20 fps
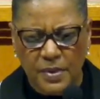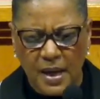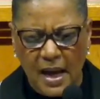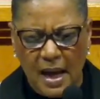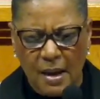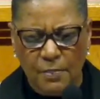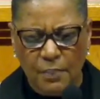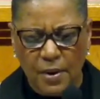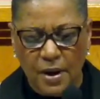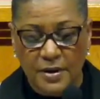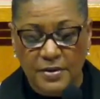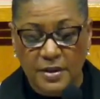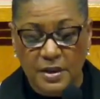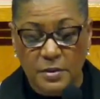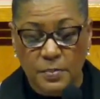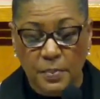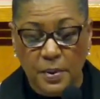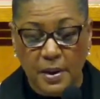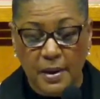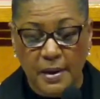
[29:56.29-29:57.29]
I pray this
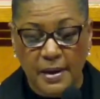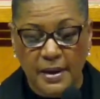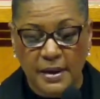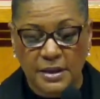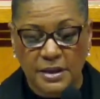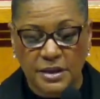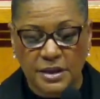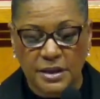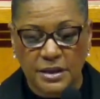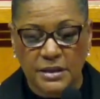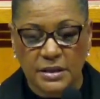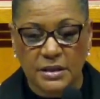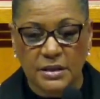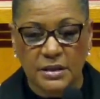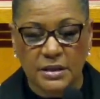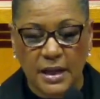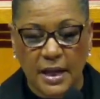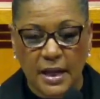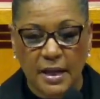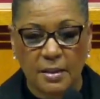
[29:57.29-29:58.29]
prayer in Jesus'
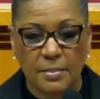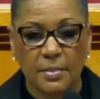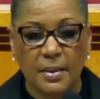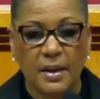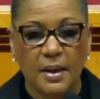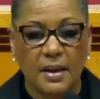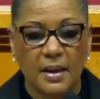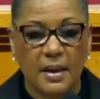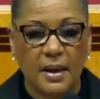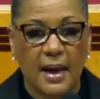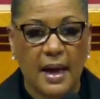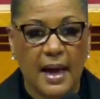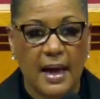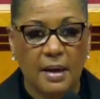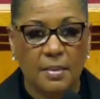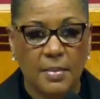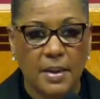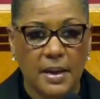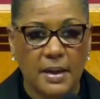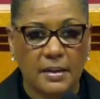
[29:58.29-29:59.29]
name.
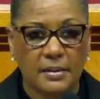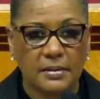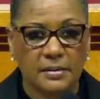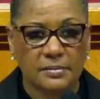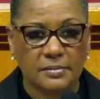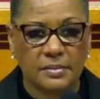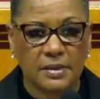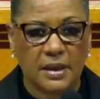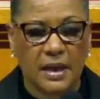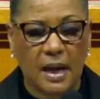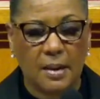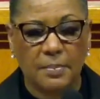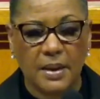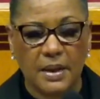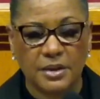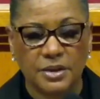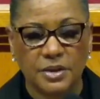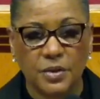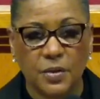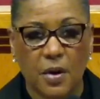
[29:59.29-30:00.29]
Amen. God
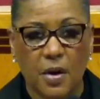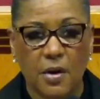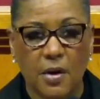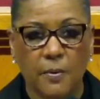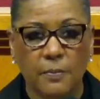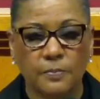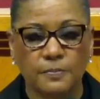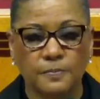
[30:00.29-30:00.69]
bless you all.